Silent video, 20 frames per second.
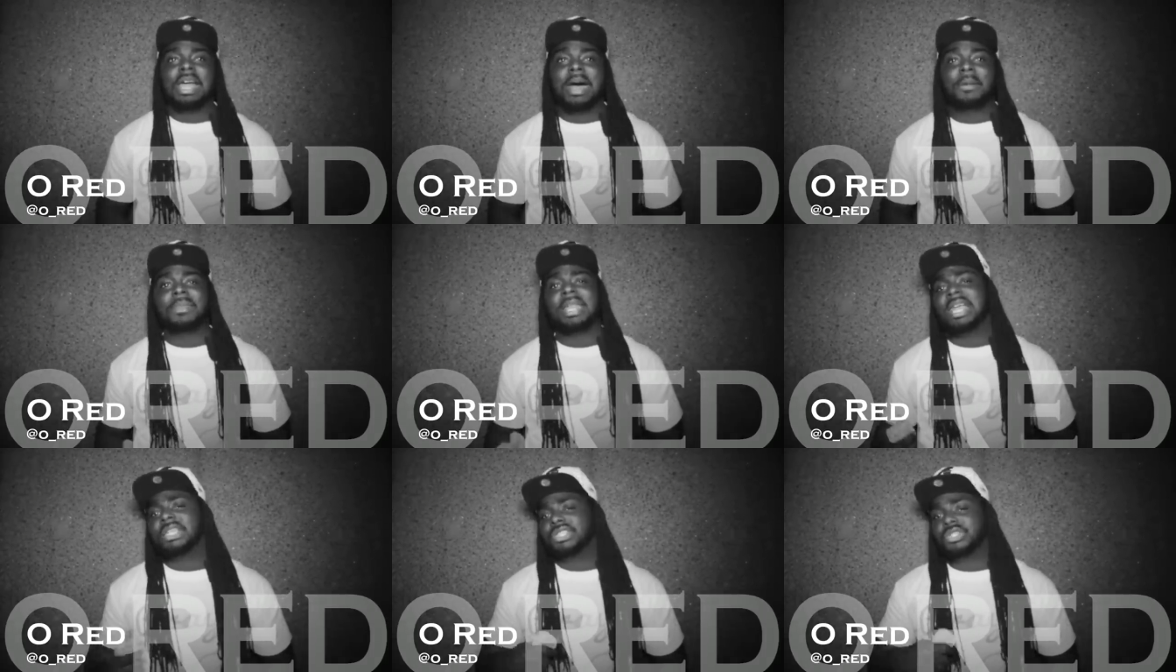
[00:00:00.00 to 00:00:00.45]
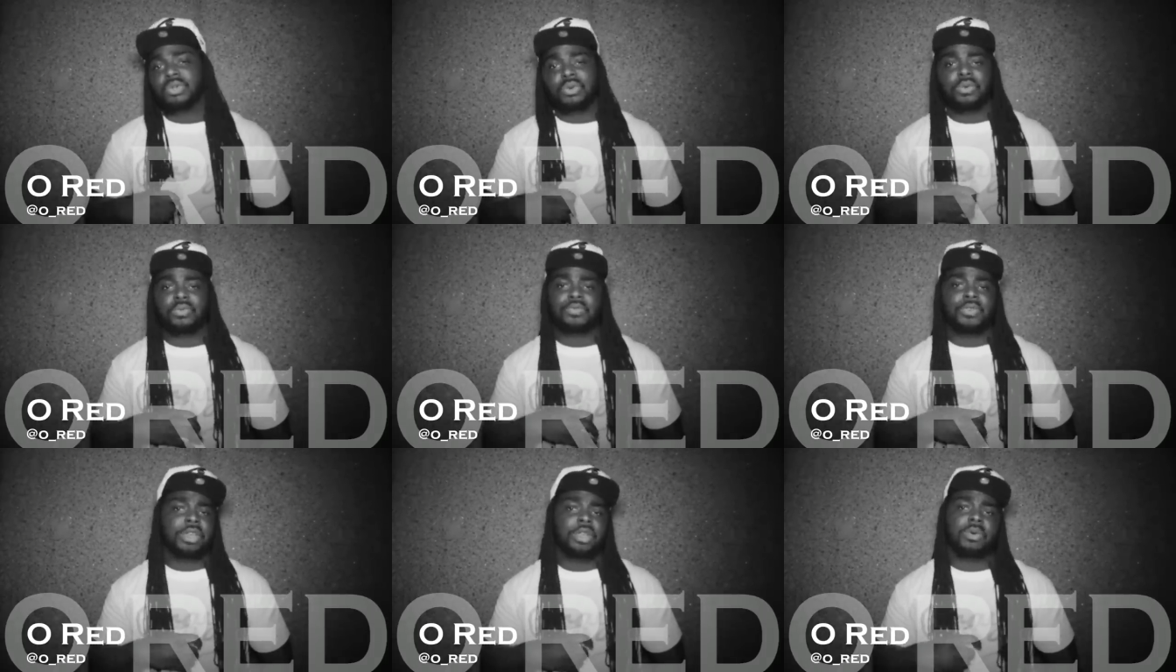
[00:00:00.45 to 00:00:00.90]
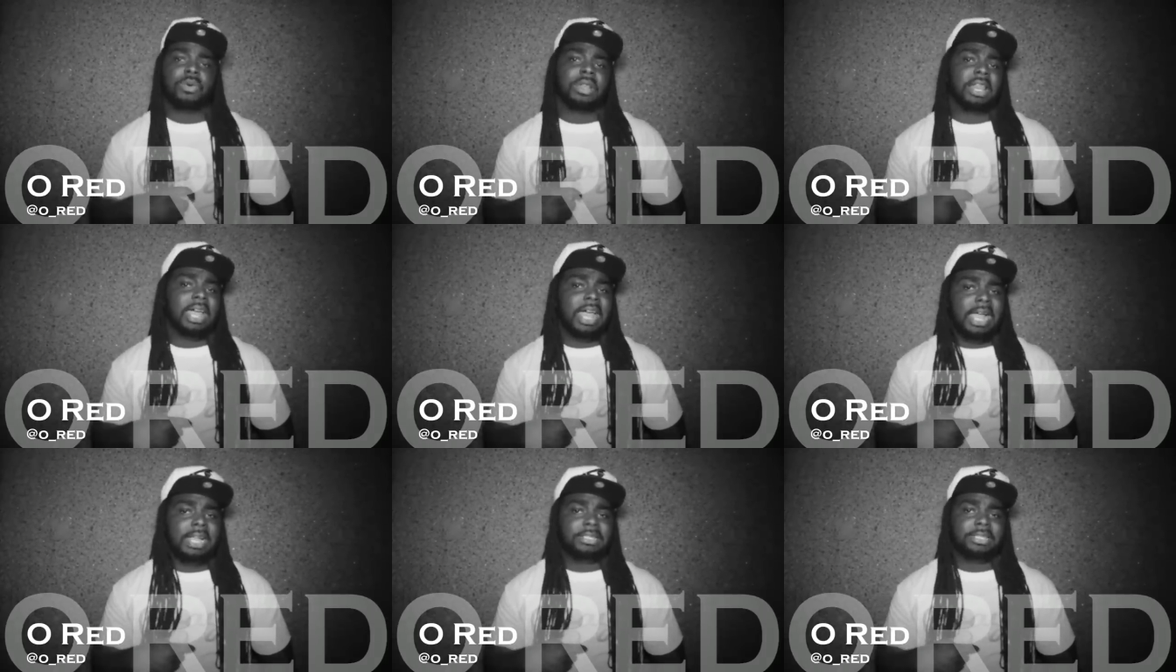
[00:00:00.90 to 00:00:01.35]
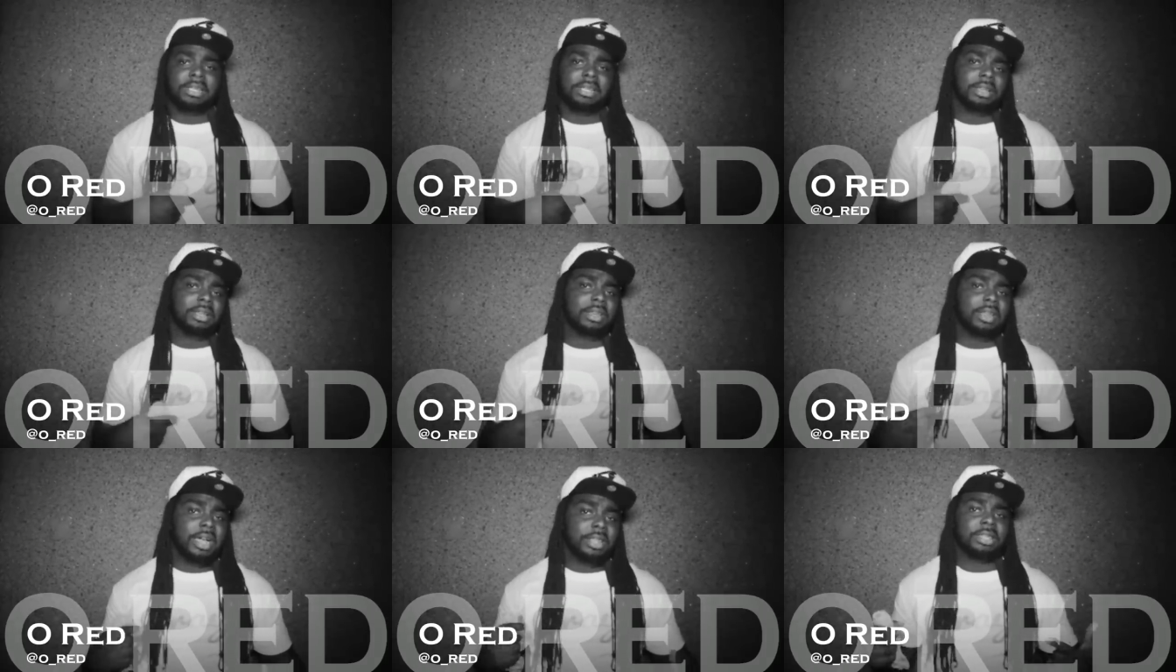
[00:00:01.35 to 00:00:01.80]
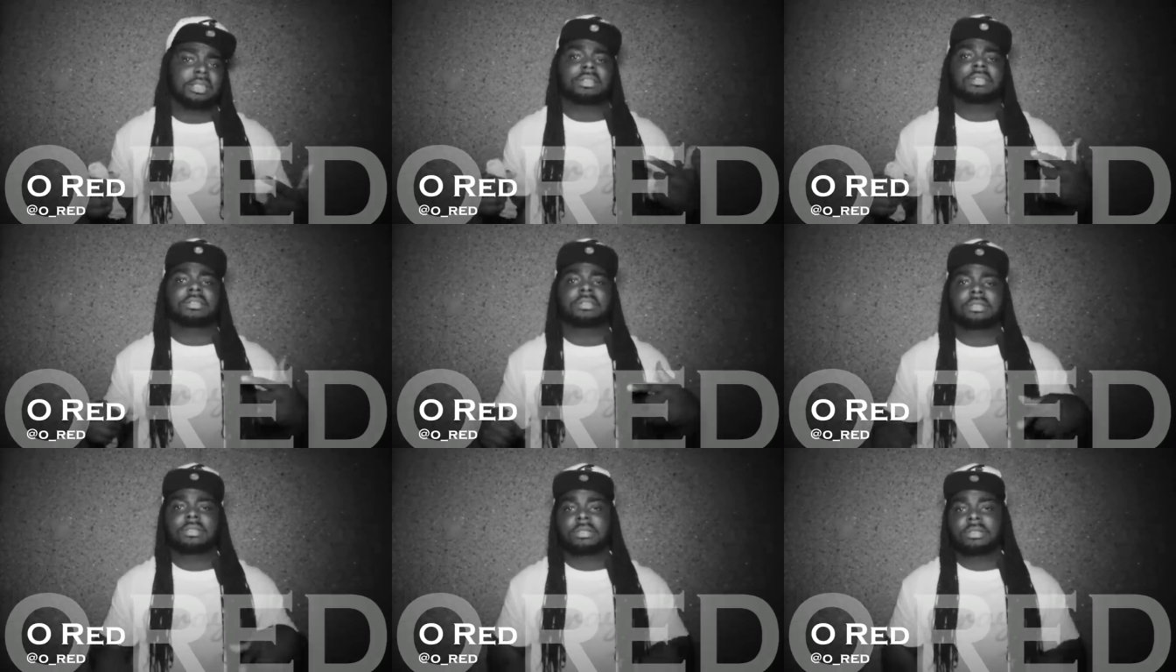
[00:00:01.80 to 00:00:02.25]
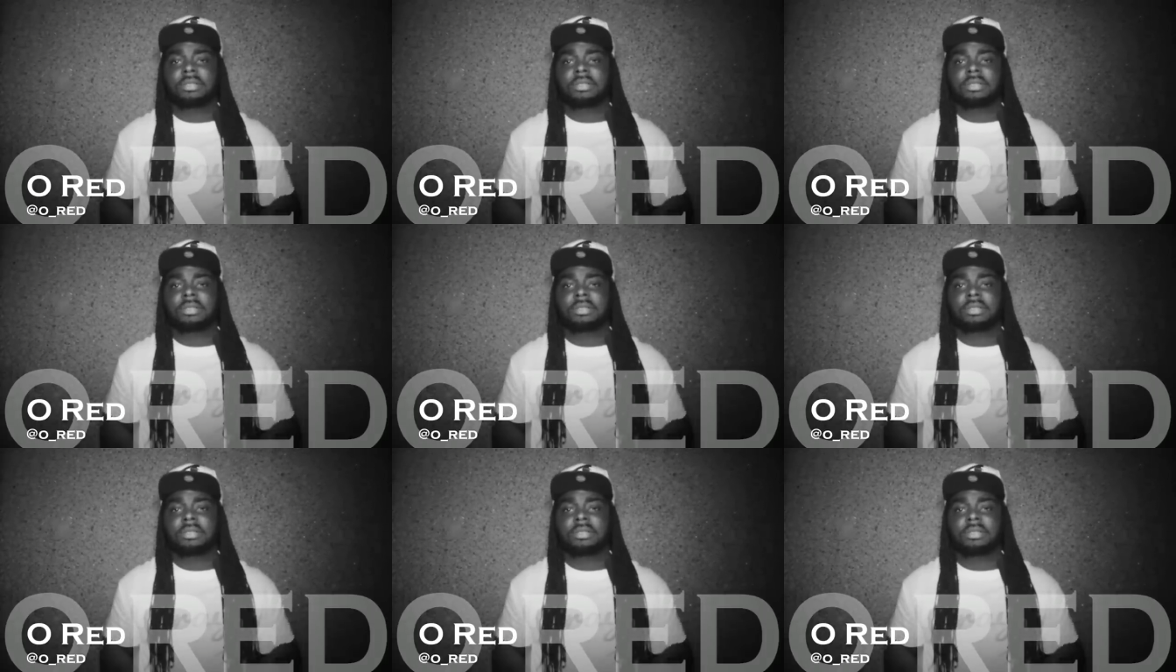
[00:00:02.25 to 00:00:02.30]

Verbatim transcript: I'm not shooting for no classic or nothing.